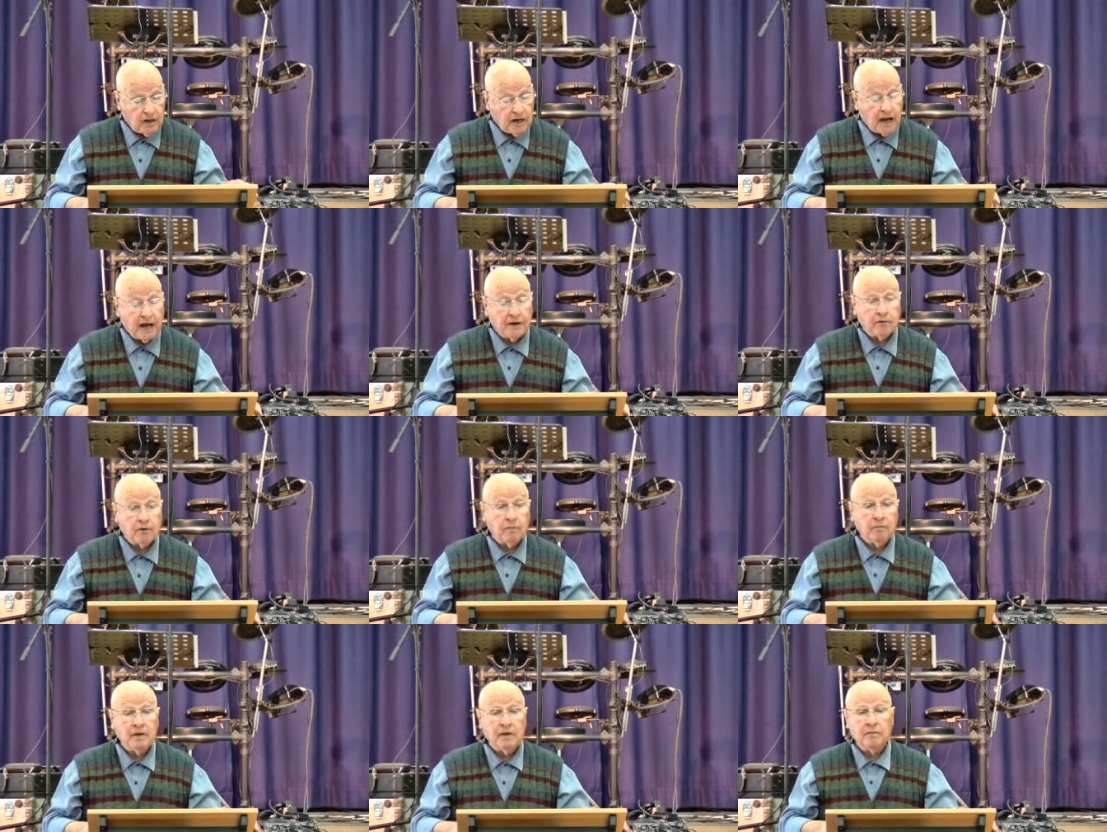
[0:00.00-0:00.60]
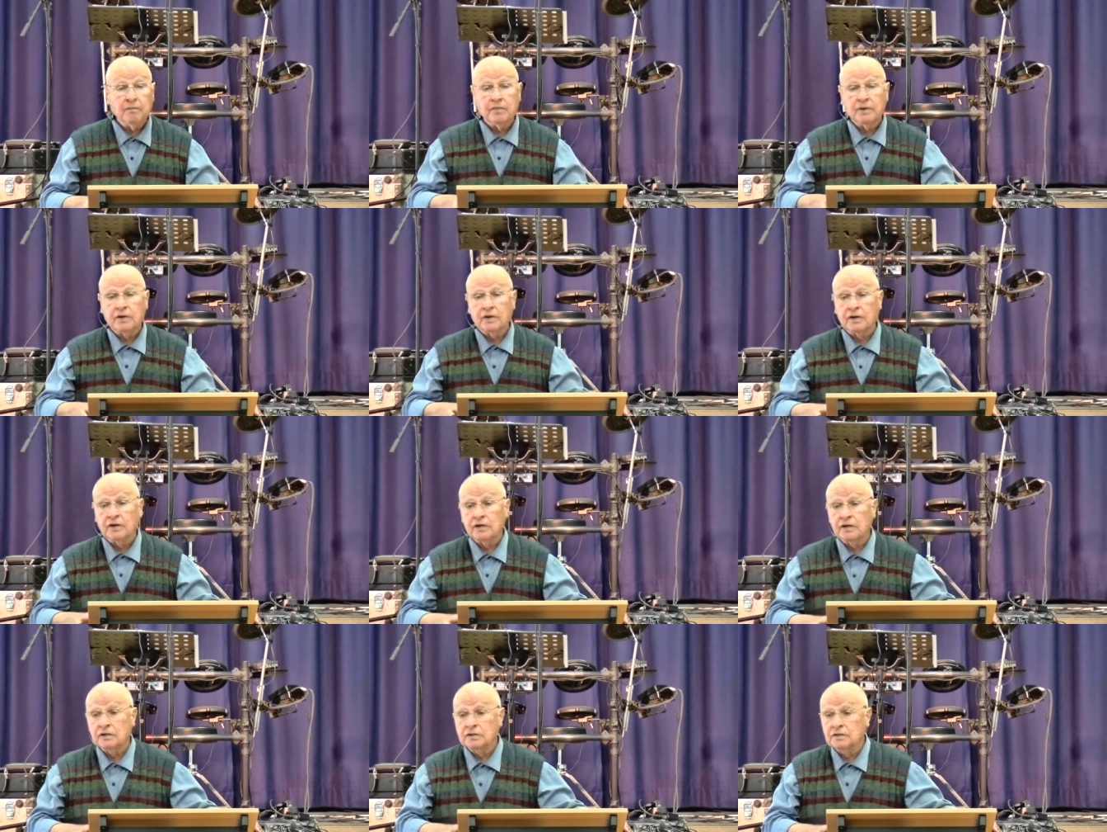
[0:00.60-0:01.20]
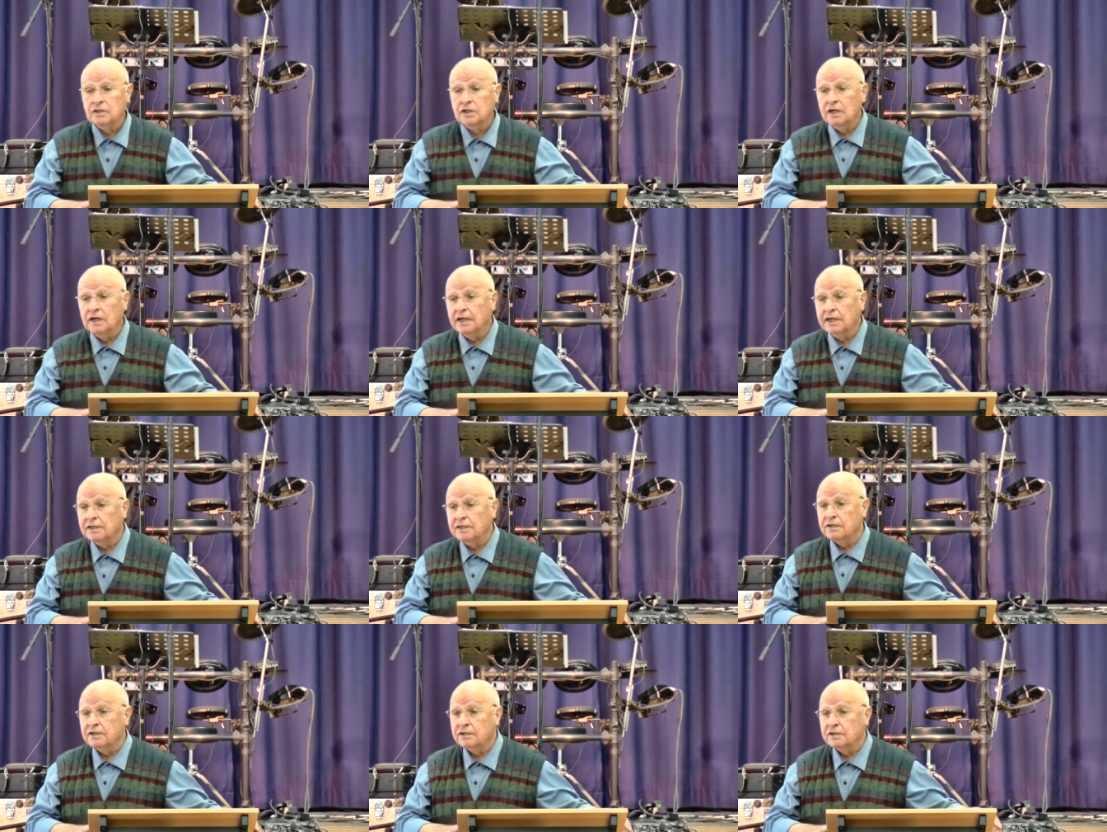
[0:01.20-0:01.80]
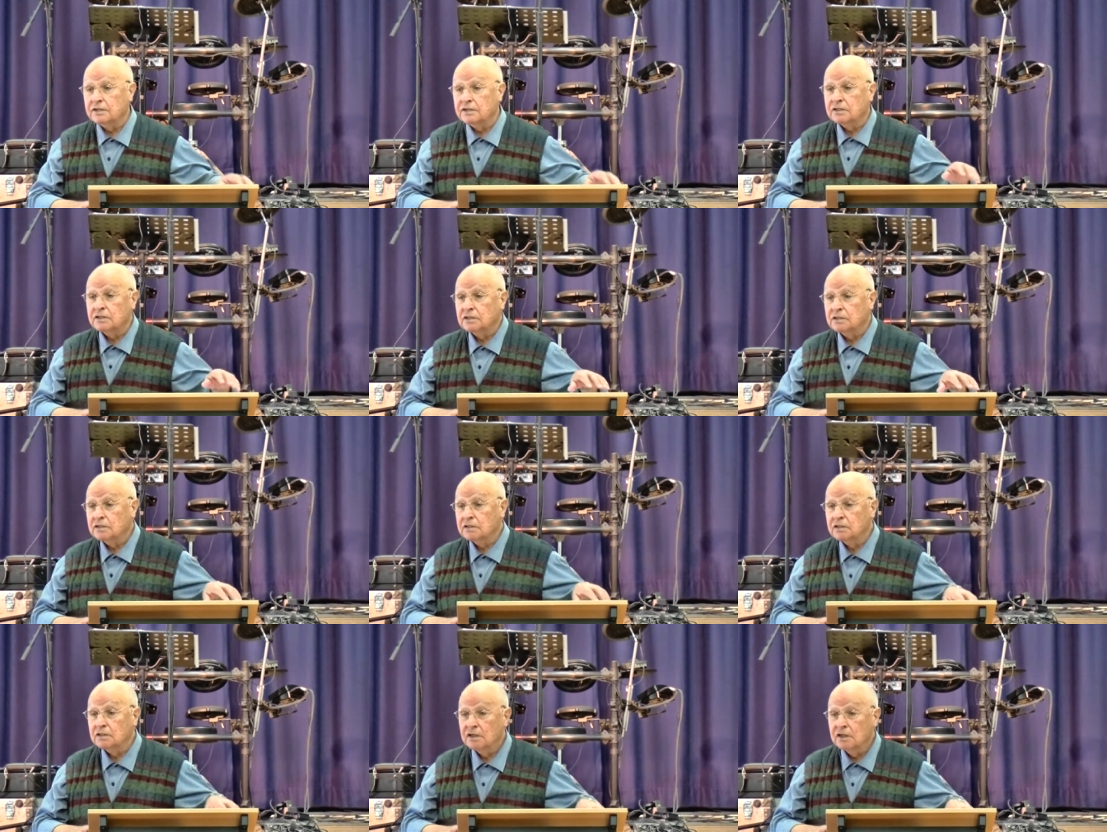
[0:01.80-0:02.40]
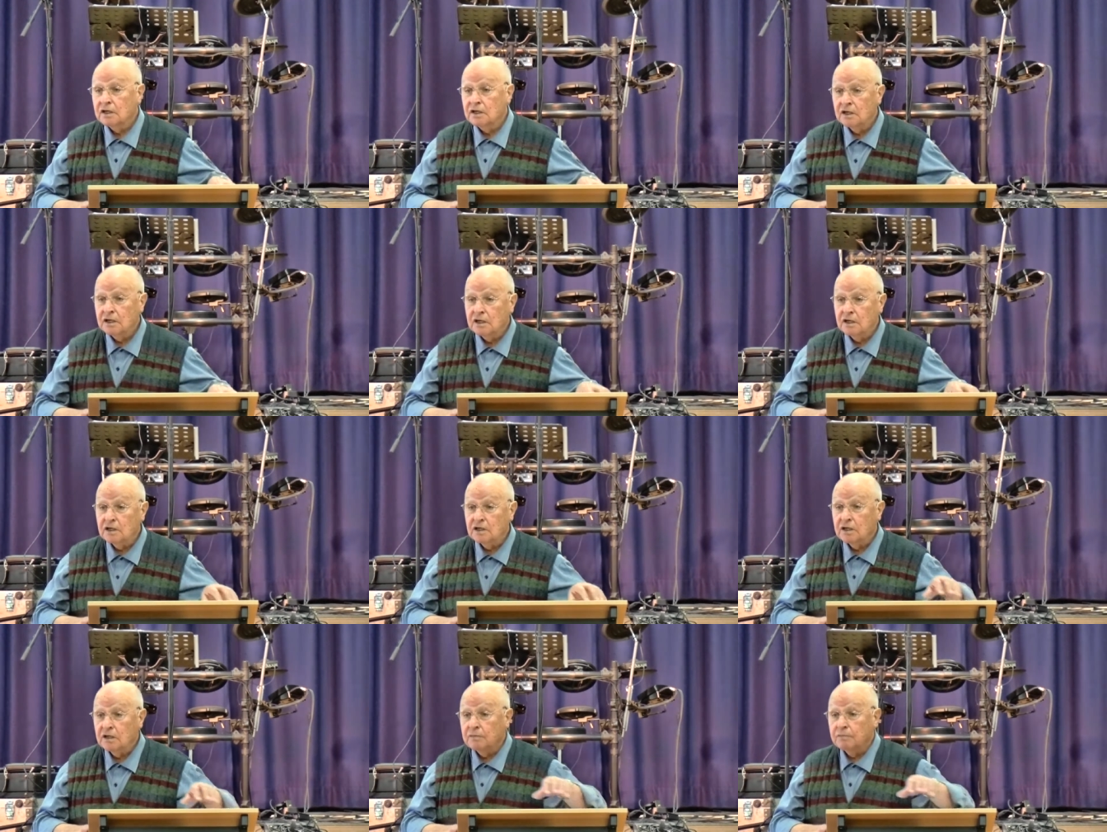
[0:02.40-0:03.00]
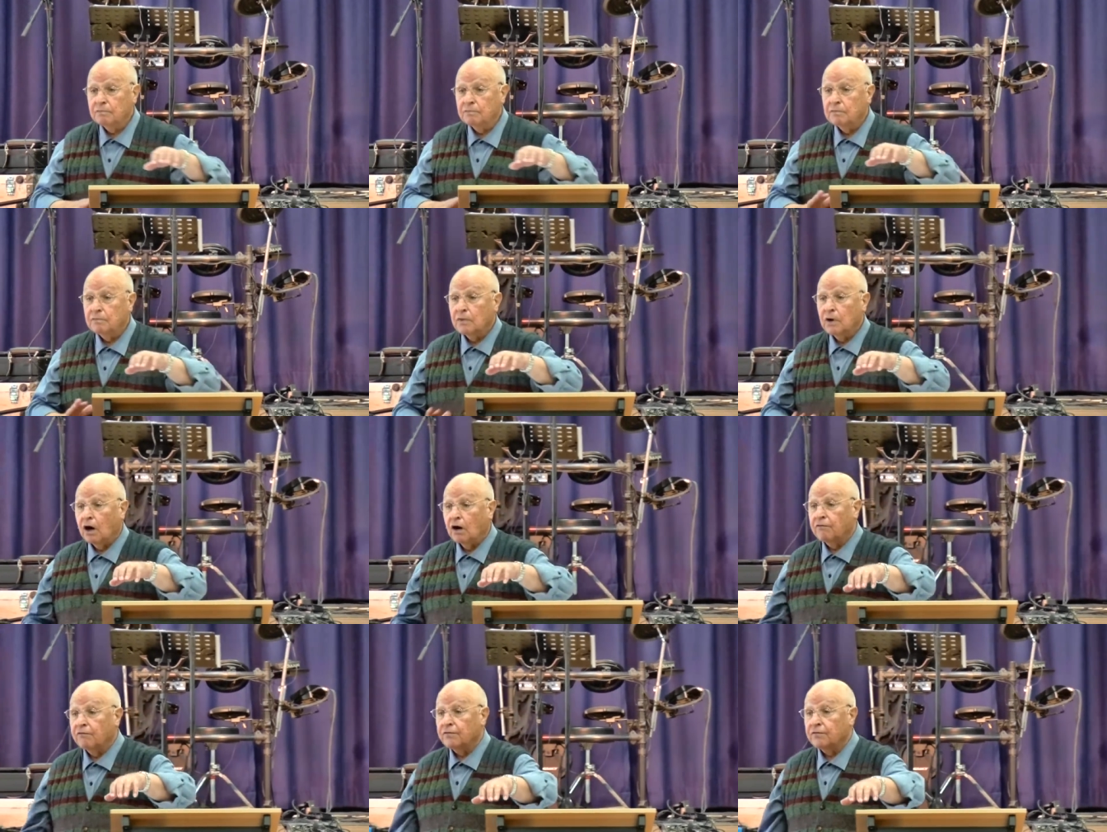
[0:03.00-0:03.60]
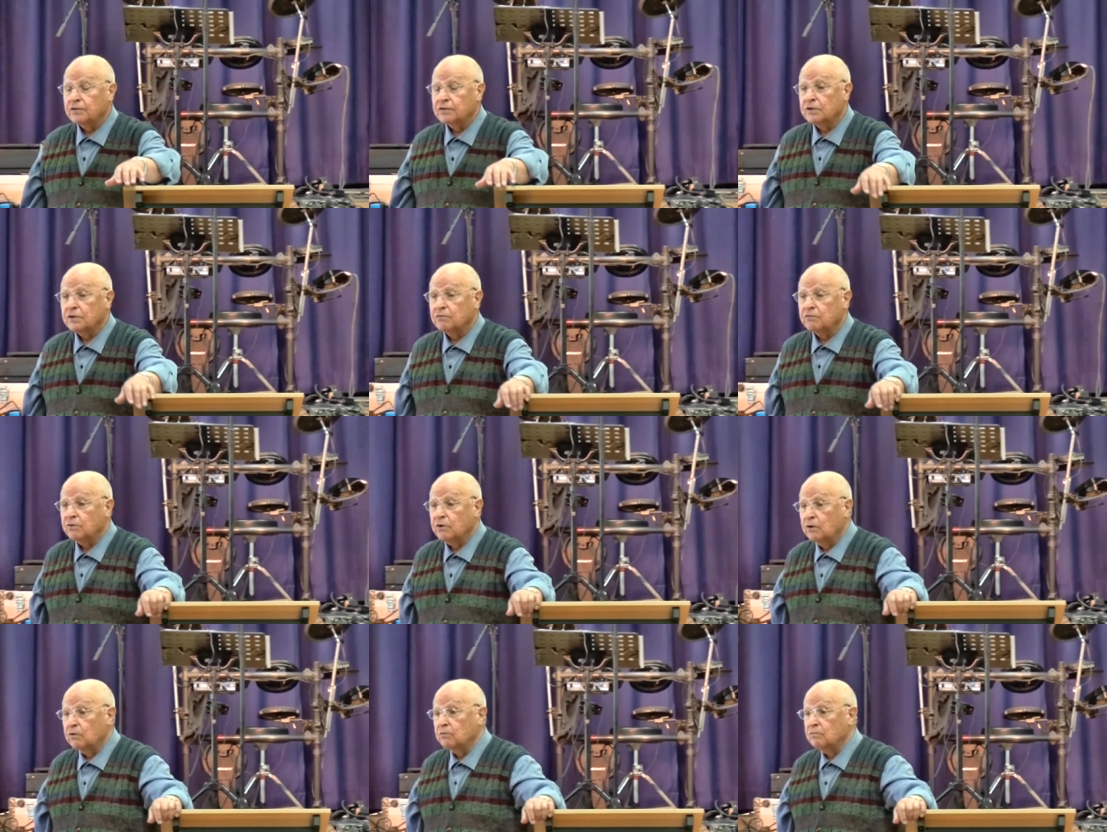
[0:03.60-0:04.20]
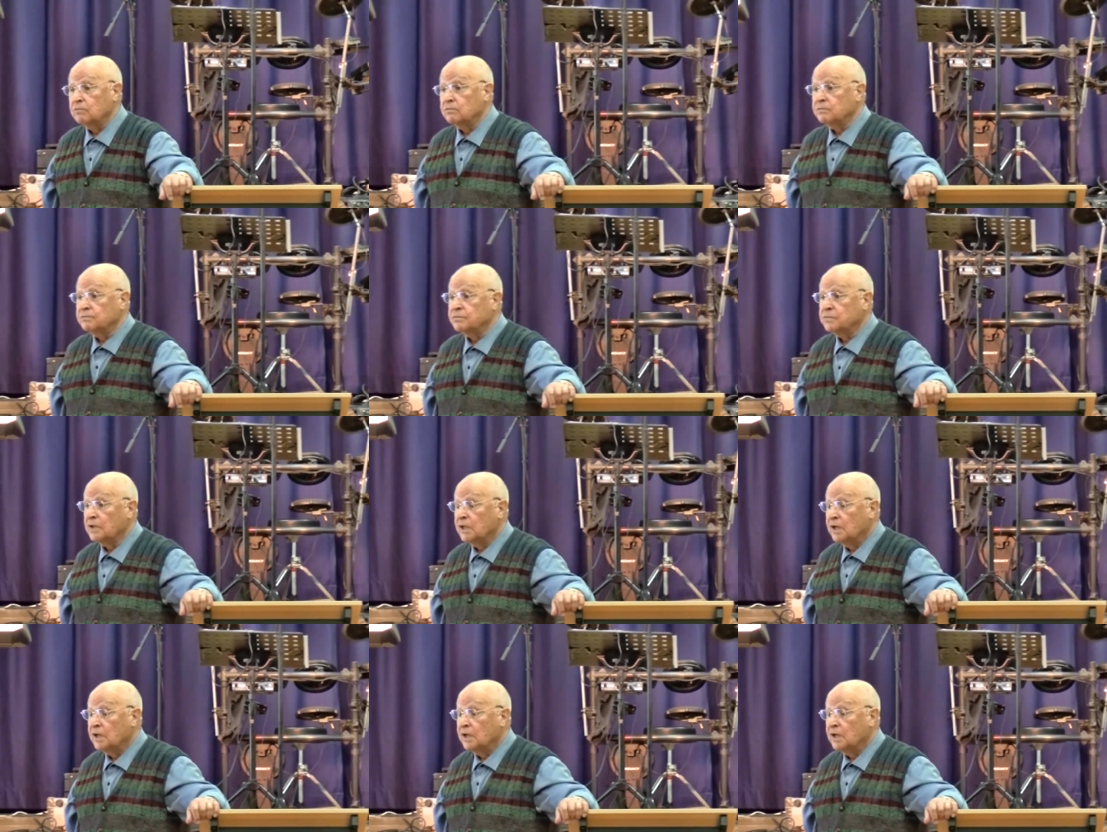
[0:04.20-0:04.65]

And I remember the leaders in the office in Rome,